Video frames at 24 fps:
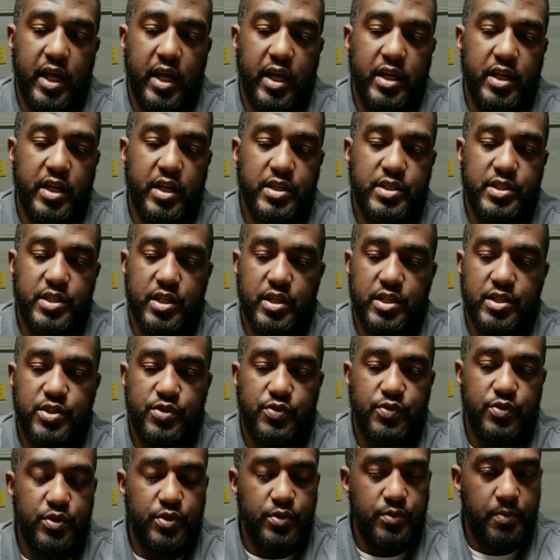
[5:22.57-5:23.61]
Now it does
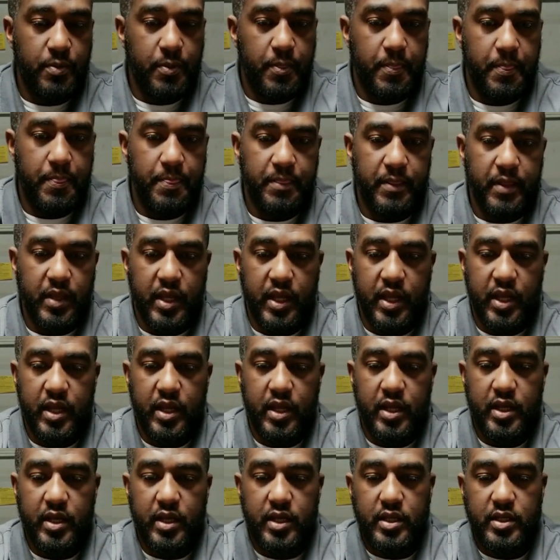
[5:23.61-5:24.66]
unscrew,
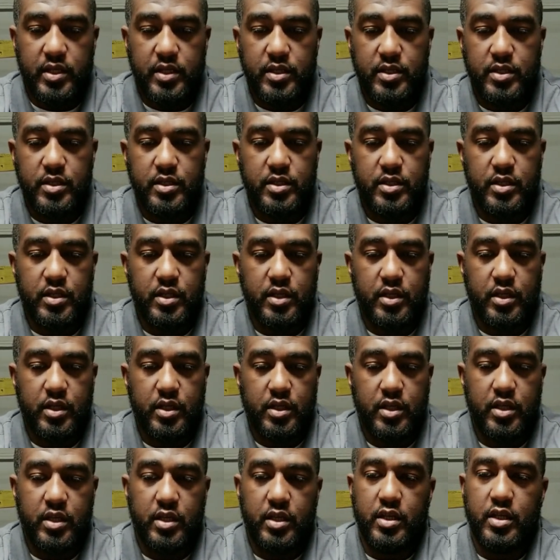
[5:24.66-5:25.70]
and you
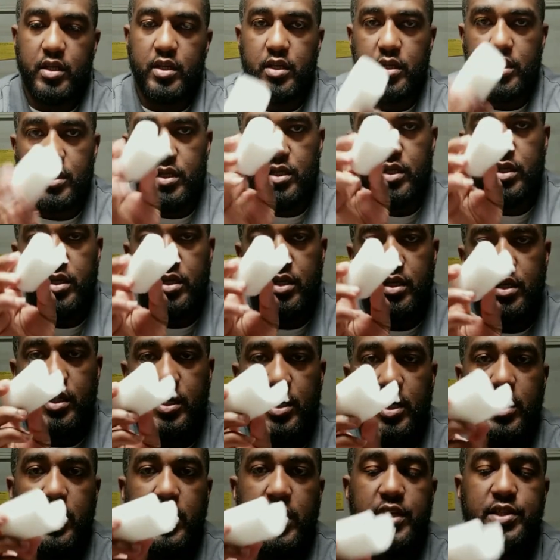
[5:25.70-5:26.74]

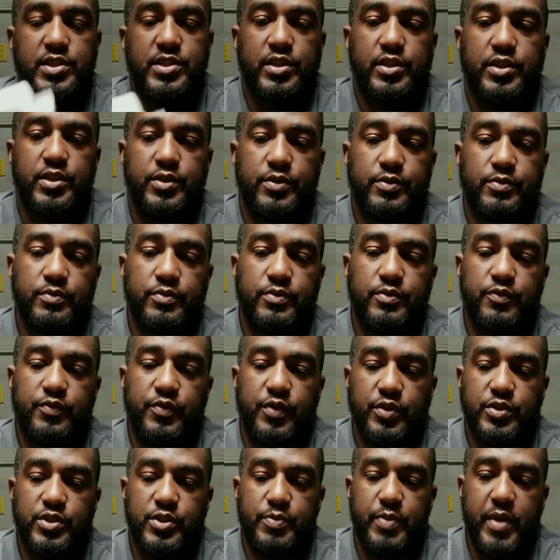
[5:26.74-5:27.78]
got a nice little
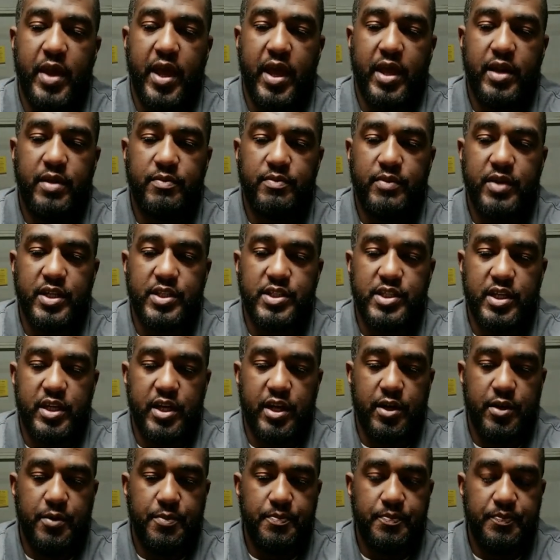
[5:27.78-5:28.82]
filter pad that's in
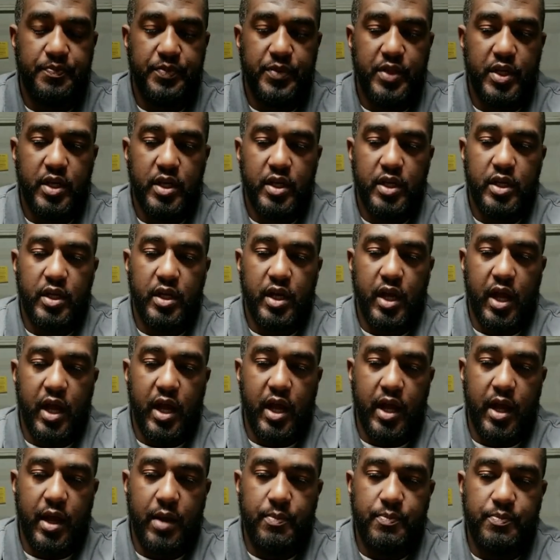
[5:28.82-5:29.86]
there.
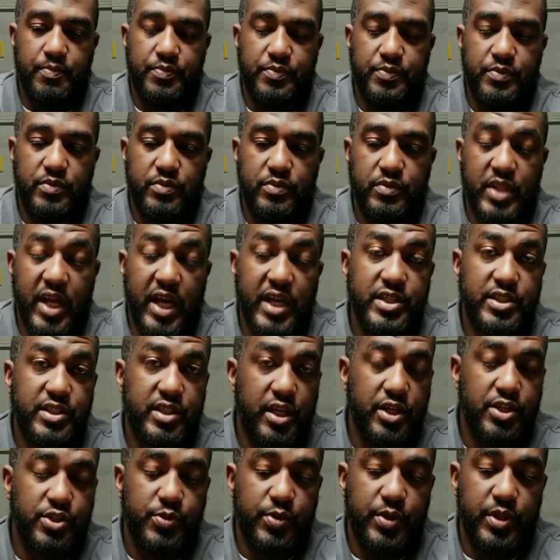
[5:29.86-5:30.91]
Nice
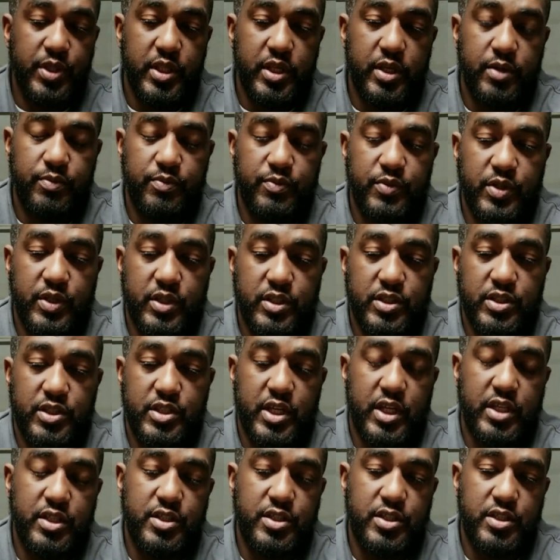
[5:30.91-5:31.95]
touch with it,
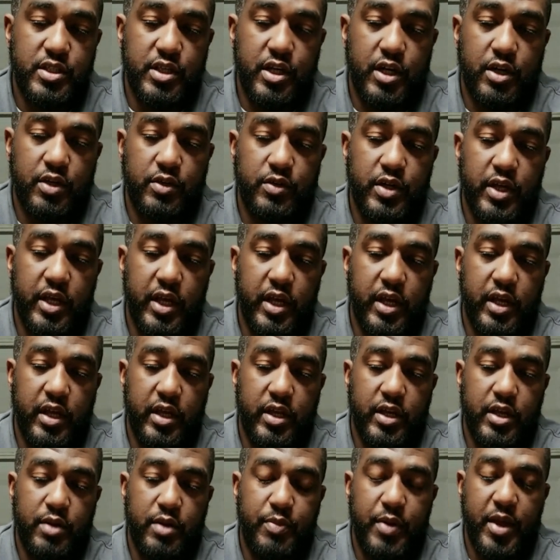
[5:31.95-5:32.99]
since
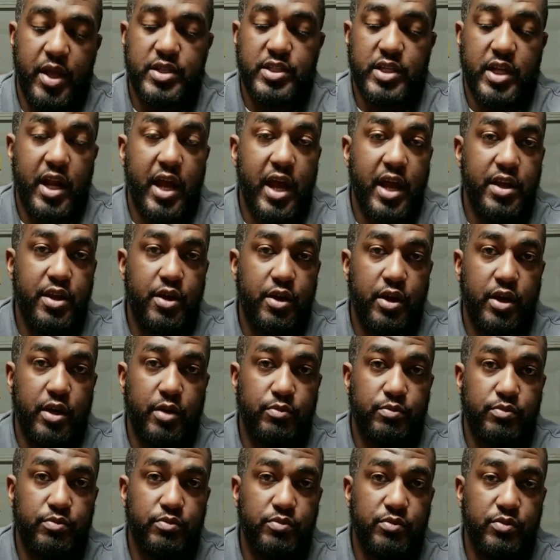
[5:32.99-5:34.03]
it depends on how you're
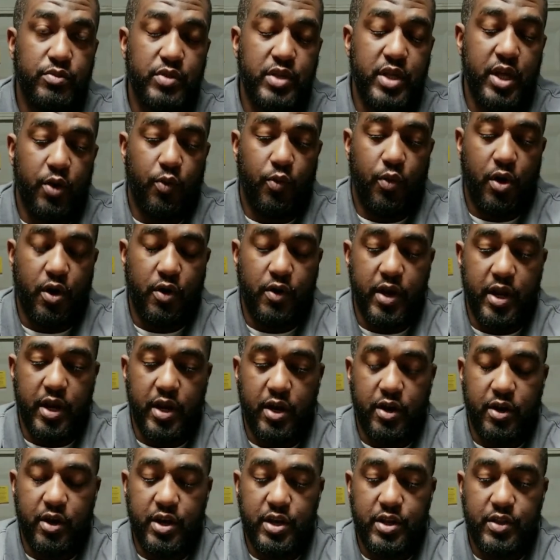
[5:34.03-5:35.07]
going to get water in
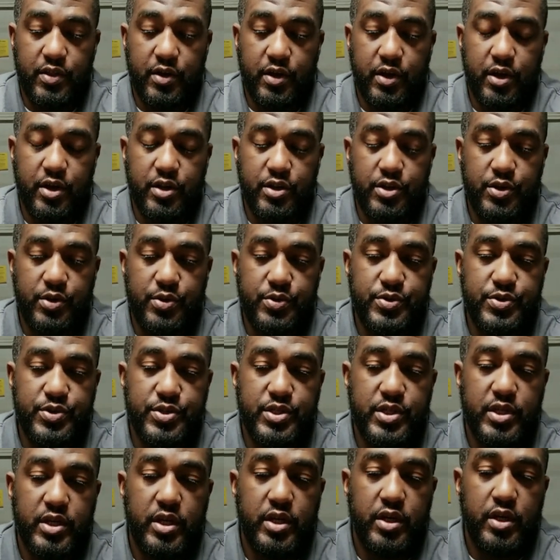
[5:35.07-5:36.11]
there. You're either going to
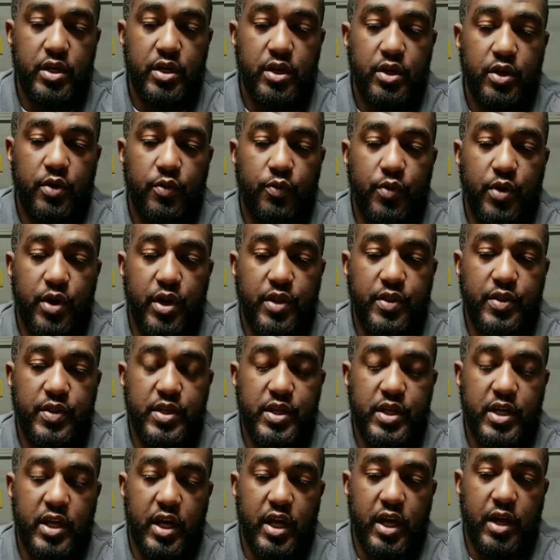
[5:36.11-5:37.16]
use one of
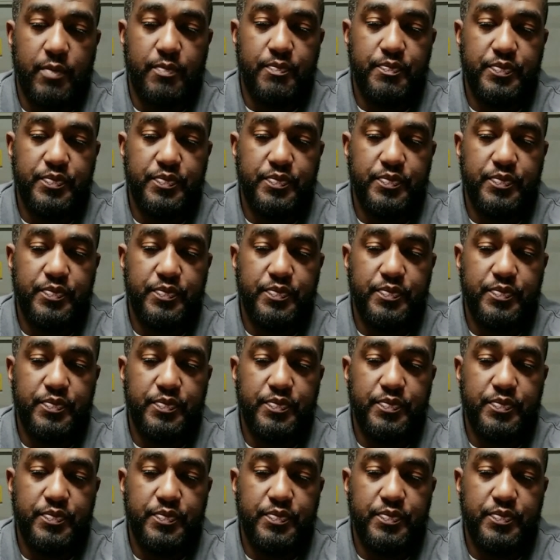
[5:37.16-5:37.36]
the